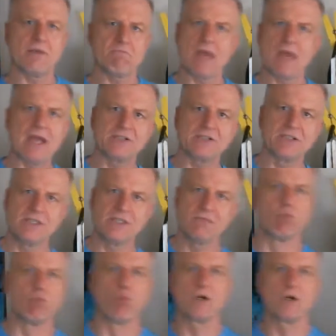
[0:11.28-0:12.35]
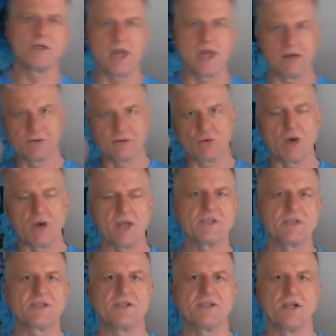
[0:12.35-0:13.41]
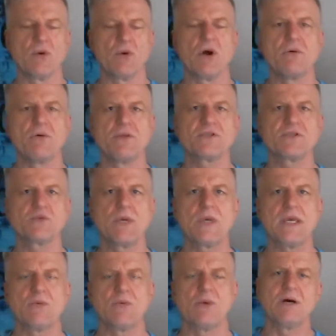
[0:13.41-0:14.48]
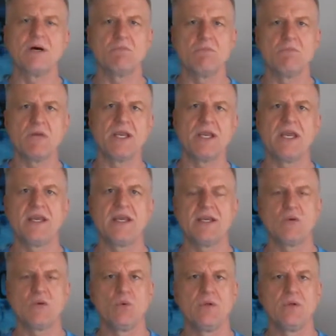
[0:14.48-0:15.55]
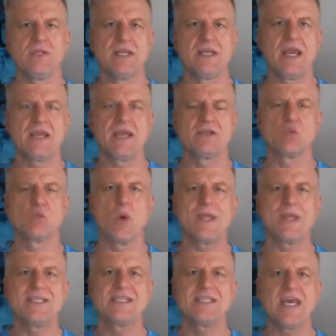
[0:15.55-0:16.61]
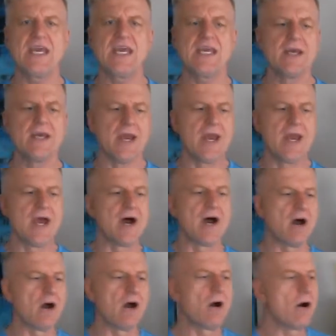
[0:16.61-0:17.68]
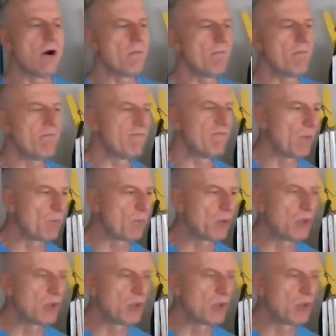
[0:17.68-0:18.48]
actually worked out twice in a row this week. Well, Monday and today is Wednesday. Felt pretty